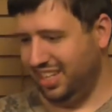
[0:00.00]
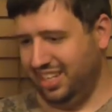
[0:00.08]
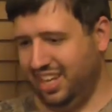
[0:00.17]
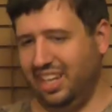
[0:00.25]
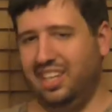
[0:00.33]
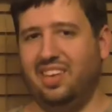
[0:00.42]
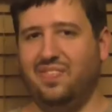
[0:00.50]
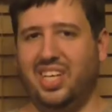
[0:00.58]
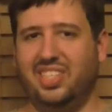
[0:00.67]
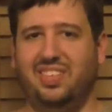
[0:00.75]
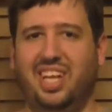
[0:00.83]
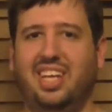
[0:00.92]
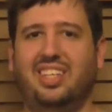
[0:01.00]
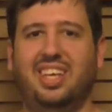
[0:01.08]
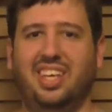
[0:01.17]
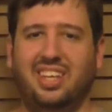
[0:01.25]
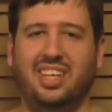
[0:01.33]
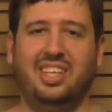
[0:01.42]
Yeah, you can mix it with
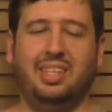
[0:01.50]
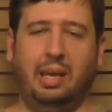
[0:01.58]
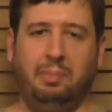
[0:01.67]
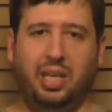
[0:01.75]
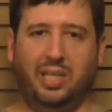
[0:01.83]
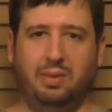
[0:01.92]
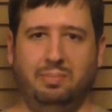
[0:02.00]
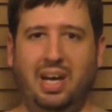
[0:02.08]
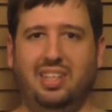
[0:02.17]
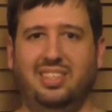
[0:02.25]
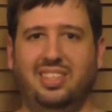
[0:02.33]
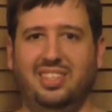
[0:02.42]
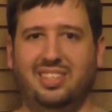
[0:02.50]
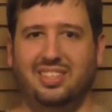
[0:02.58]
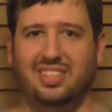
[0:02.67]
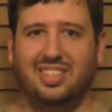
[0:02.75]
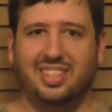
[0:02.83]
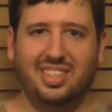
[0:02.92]
anything, like mix it with Mountain Dew,
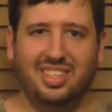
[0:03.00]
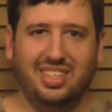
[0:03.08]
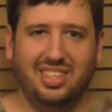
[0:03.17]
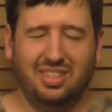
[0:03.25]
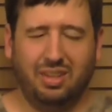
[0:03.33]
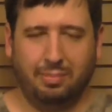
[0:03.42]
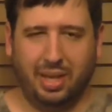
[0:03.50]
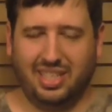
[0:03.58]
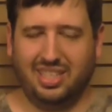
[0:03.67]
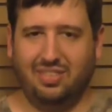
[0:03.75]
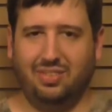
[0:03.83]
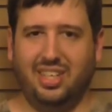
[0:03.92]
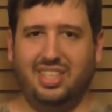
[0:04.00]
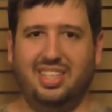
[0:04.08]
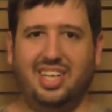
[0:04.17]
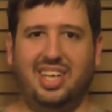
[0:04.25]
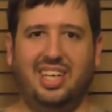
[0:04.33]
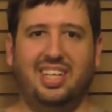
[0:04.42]
or mix it with
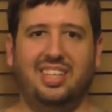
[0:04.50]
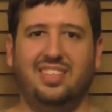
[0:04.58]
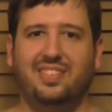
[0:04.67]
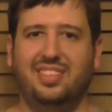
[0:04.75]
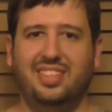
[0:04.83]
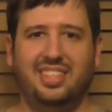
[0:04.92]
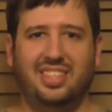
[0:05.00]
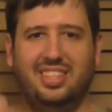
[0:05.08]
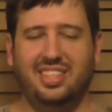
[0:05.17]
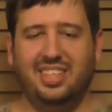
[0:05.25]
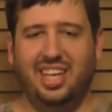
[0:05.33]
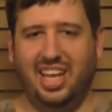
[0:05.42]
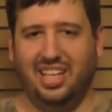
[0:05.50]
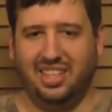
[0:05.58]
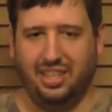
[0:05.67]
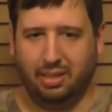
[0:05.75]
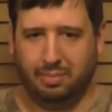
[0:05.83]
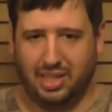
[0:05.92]
uh,
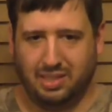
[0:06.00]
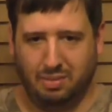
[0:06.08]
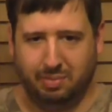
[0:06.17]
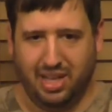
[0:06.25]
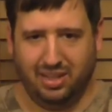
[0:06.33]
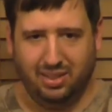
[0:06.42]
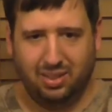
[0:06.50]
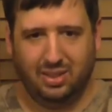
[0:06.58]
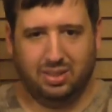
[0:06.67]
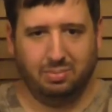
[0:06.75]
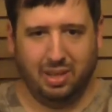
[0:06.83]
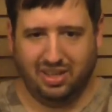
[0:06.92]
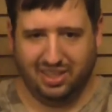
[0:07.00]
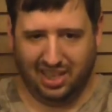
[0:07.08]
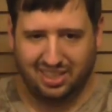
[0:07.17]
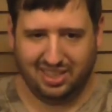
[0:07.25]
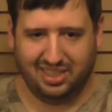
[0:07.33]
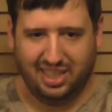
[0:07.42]
anything. You can mix it with Mountain Dew, Mellow
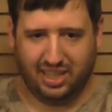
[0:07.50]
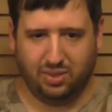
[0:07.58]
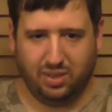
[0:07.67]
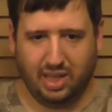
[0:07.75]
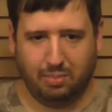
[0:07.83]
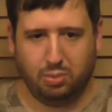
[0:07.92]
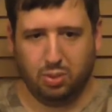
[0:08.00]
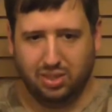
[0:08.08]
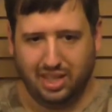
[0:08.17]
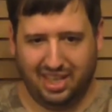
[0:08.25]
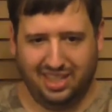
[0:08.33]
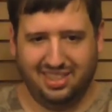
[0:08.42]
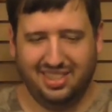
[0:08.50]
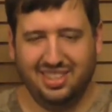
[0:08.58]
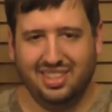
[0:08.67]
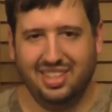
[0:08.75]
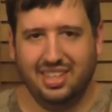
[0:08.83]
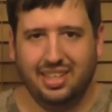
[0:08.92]
Yellow, Sundrop, Kool-Aid.
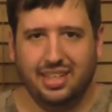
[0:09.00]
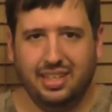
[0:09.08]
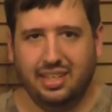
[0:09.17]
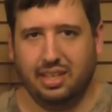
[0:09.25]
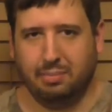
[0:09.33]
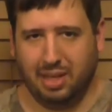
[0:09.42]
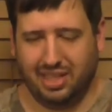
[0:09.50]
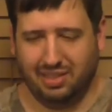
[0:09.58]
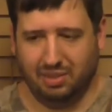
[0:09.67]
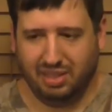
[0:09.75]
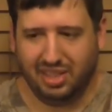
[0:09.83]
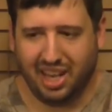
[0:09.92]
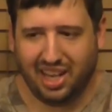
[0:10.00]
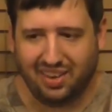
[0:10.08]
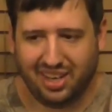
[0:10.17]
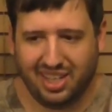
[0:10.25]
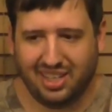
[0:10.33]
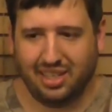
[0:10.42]
You can mix it with
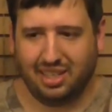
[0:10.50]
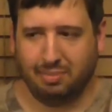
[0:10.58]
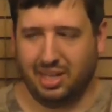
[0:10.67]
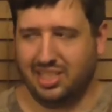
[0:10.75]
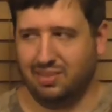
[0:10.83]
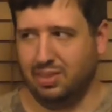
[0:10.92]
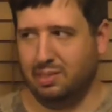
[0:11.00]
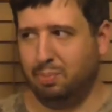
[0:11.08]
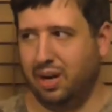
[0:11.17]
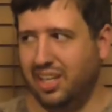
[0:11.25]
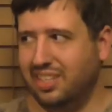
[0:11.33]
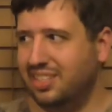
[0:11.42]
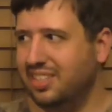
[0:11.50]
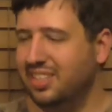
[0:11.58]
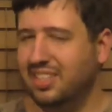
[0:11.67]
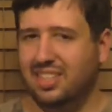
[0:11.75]
Gatorade. You can mix it with Sprite.